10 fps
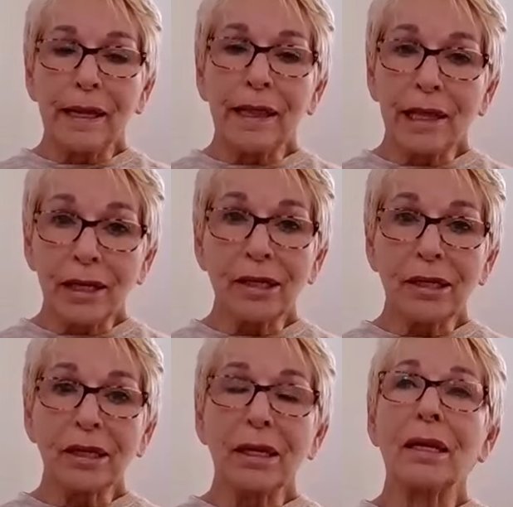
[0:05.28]

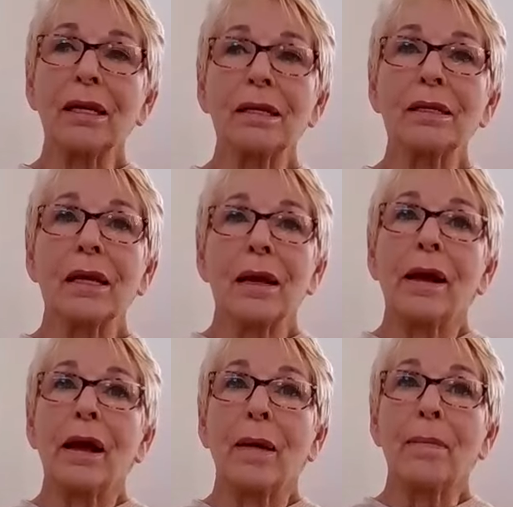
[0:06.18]
this is
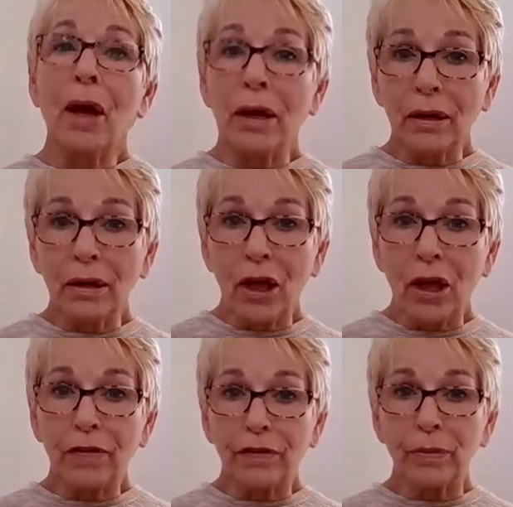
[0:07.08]
a
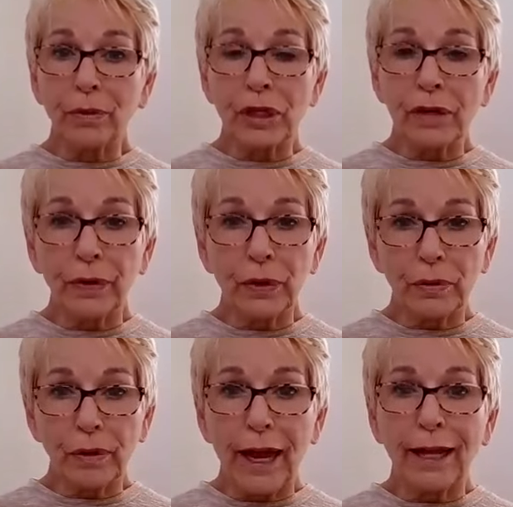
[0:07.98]
monologue from Christopher
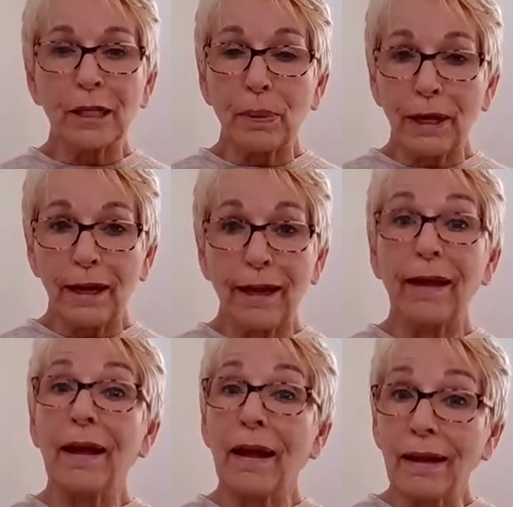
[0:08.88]
Durang's play
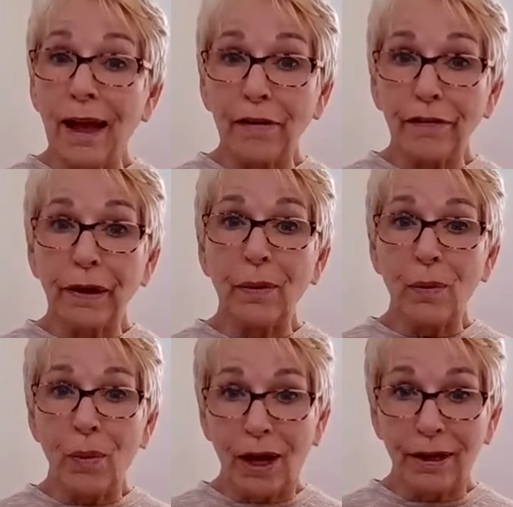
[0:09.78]
Laughing
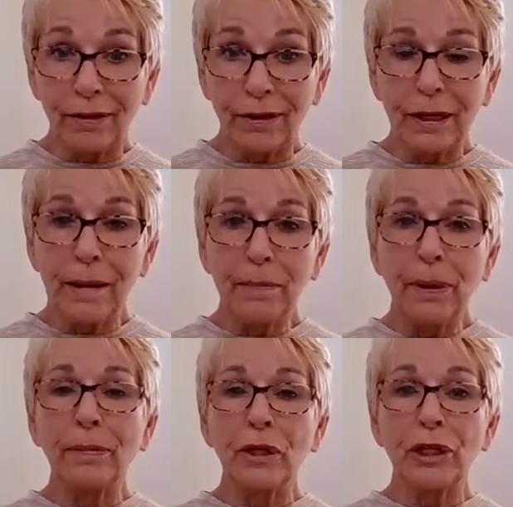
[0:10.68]
Wild,
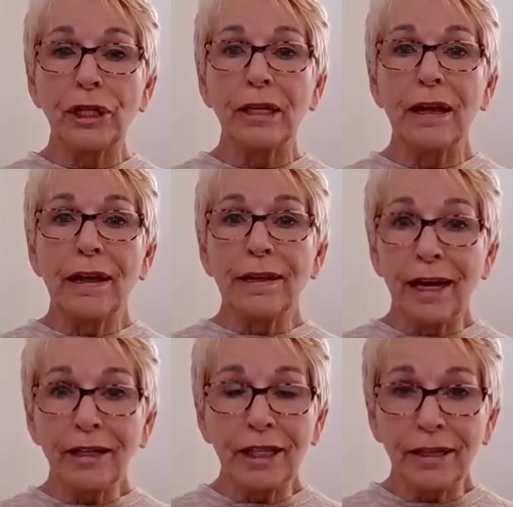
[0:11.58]
published in
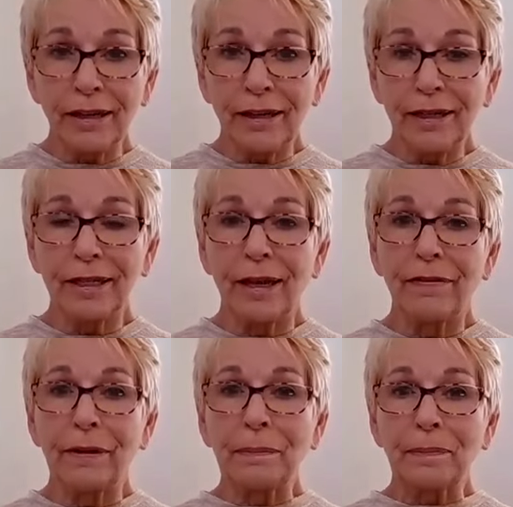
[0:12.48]

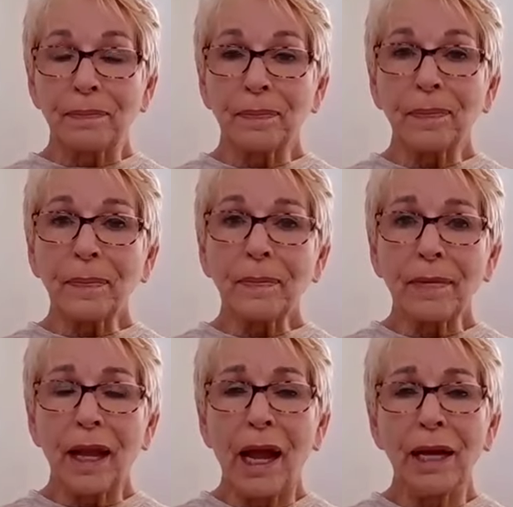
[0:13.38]
1987,
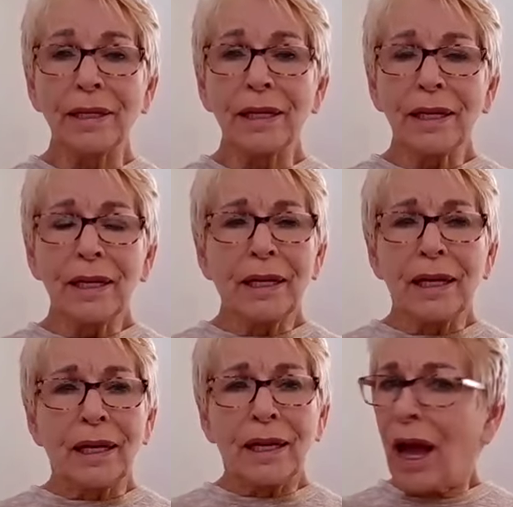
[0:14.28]
and
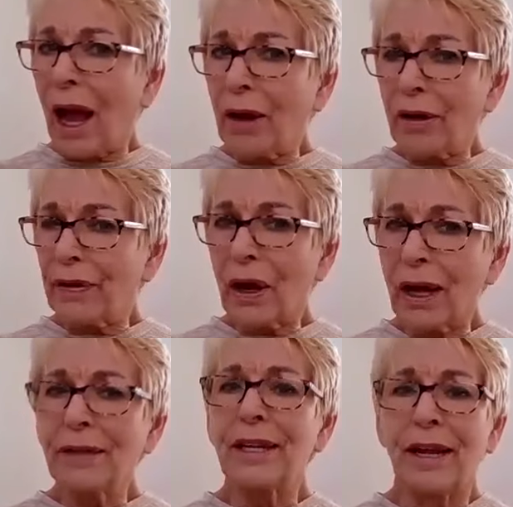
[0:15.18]
out of
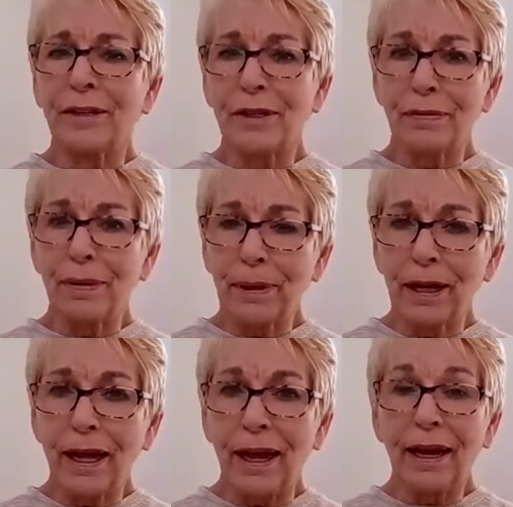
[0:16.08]
context of the
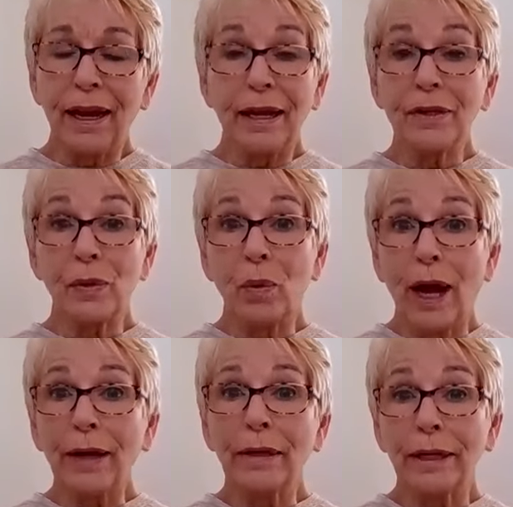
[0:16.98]
play is
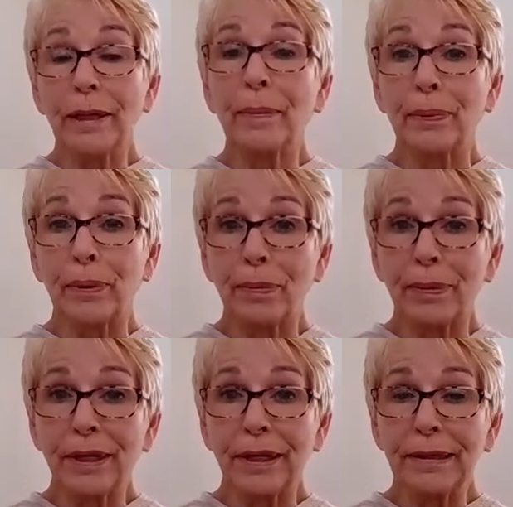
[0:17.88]
wildly
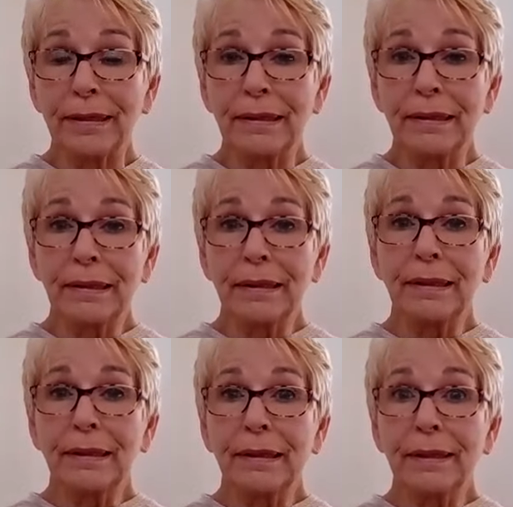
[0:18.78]
appropriate
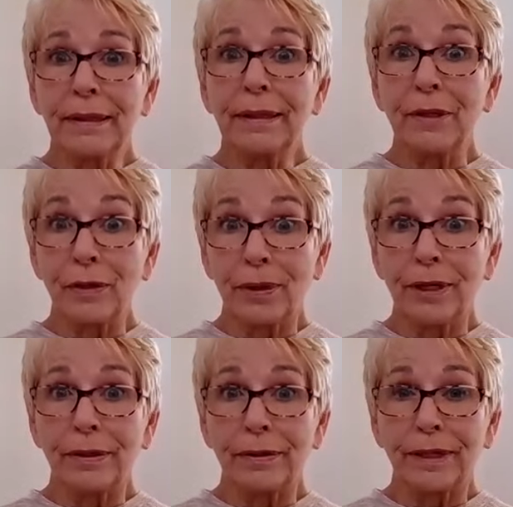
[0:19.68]
in
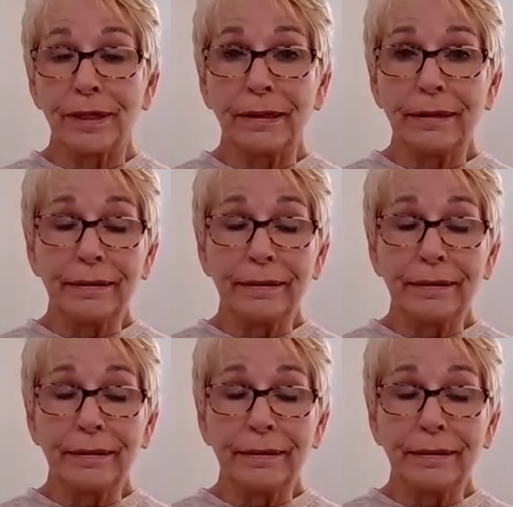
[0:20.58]
2020.